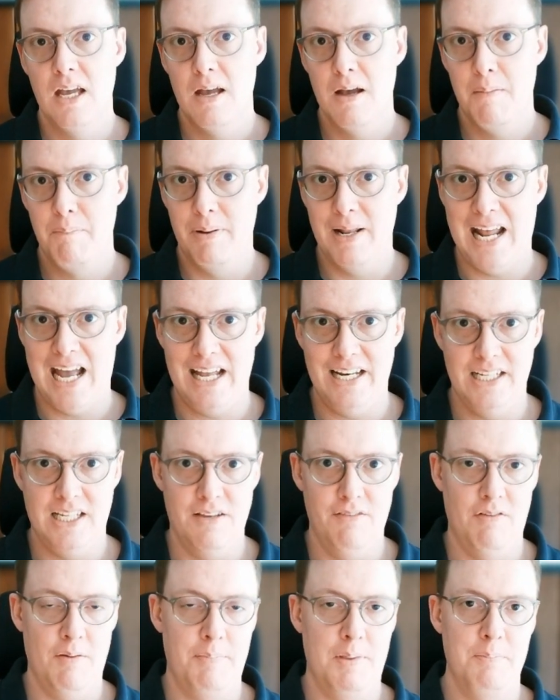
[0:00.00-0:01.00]
but had to give
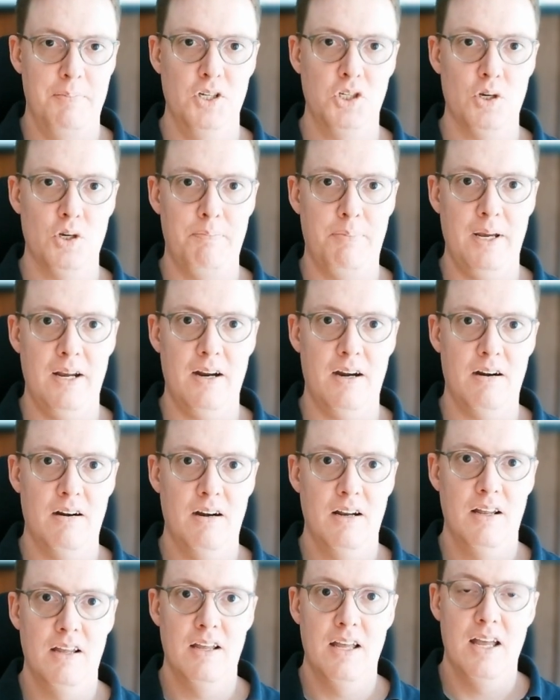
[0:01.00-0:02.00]
up the bishop pair,
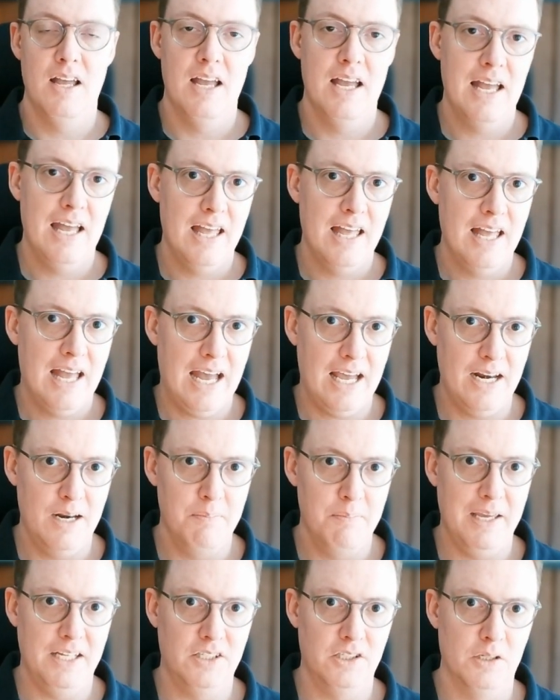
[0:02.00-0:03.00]
had to
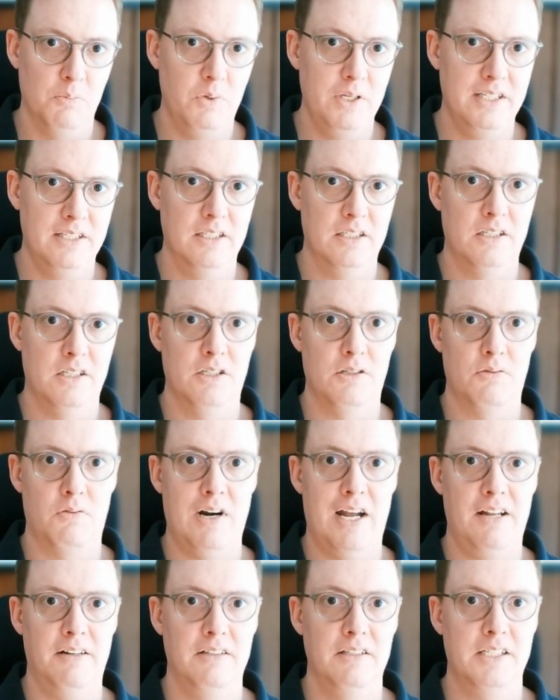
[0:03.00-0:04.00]
make some weaknesses
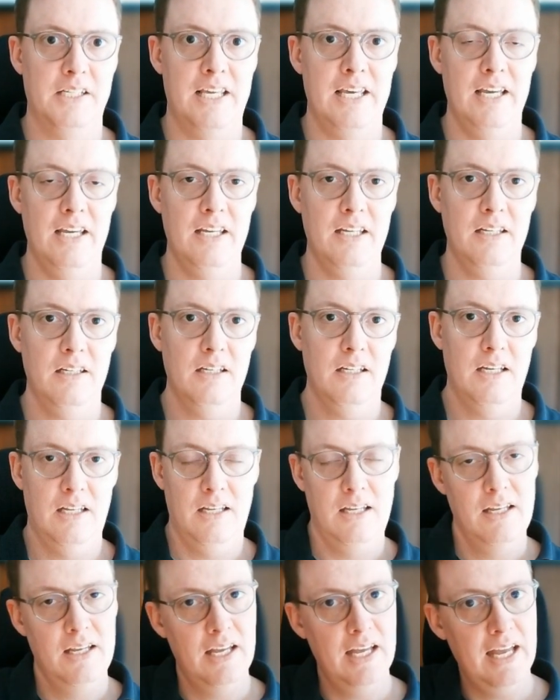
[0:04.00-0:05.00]
around his king,
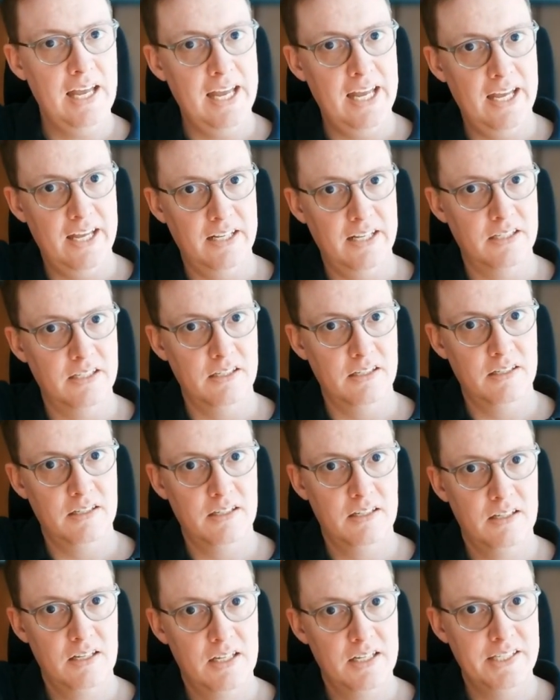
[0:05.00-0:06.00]
and
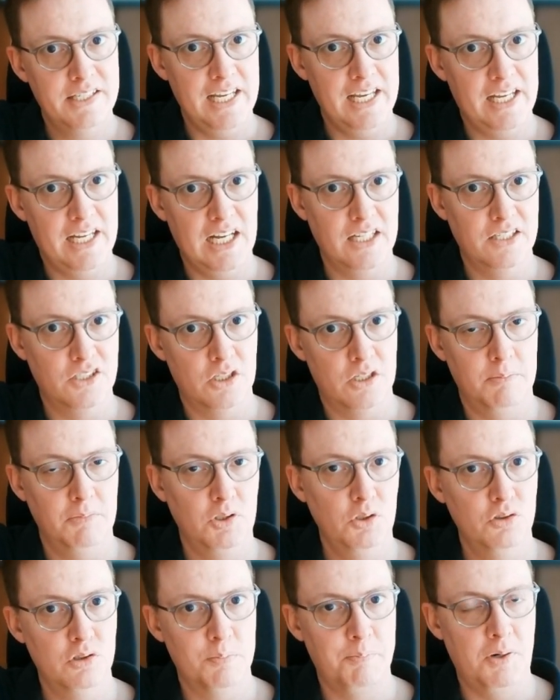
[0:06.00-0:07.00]
take on some
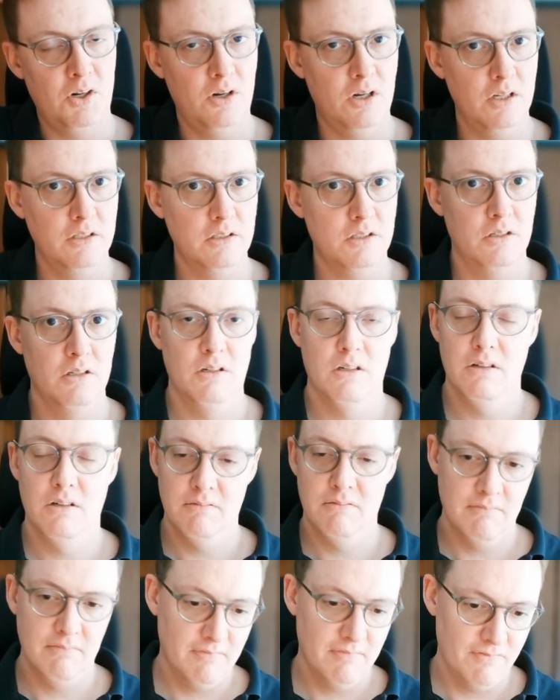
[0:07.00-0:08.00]
loose pawns.
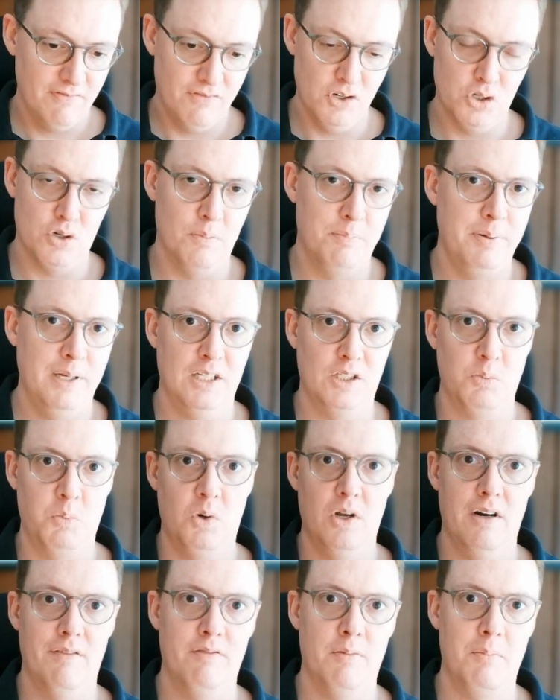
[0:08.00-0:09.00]
Fischer picked one
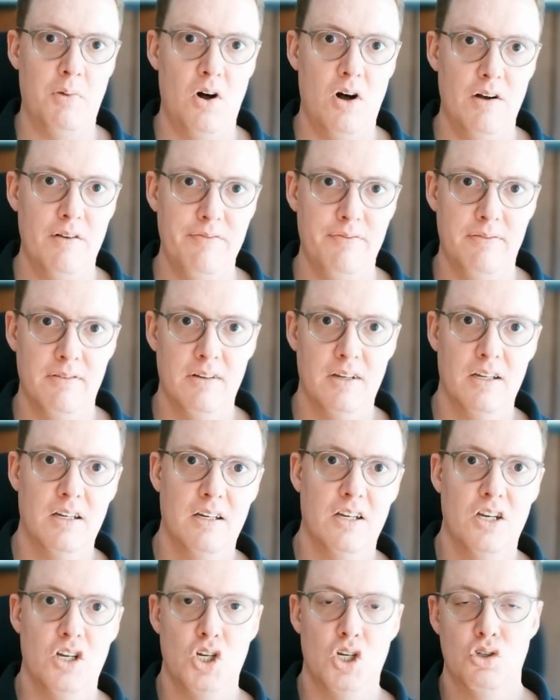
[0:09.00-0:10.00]
of them off,
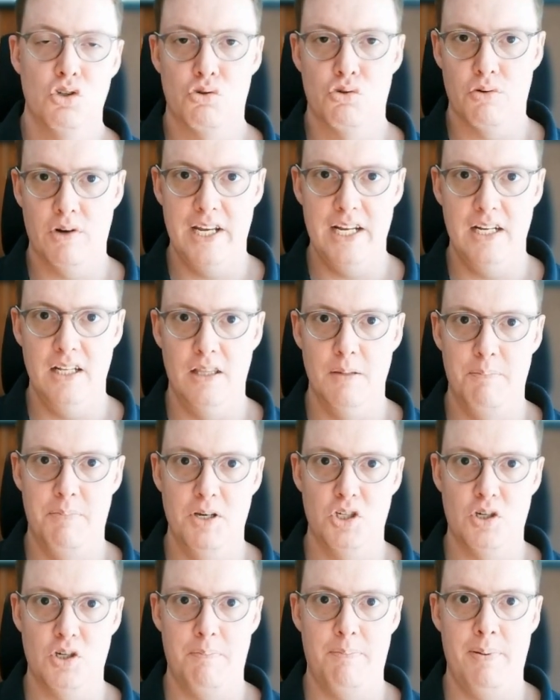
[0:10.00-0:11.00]
traded the
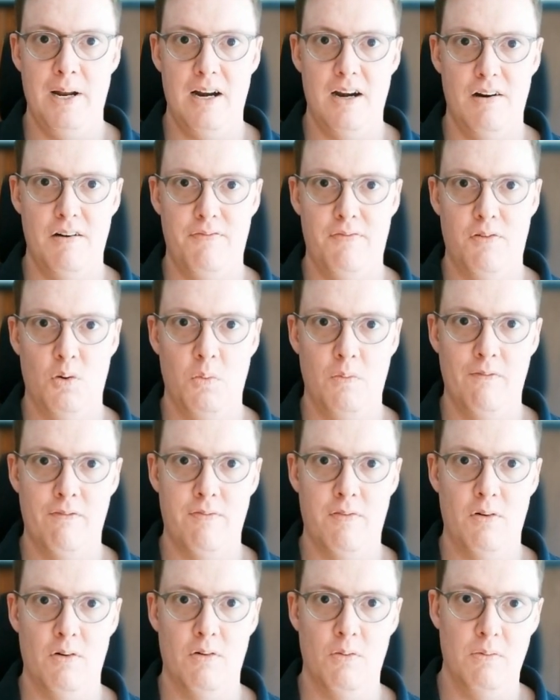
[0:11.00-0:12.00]
bishop pair
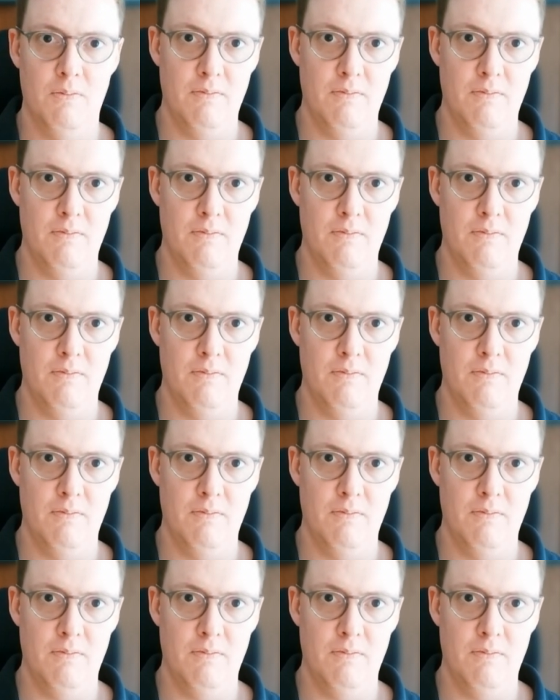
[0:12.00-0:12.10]
for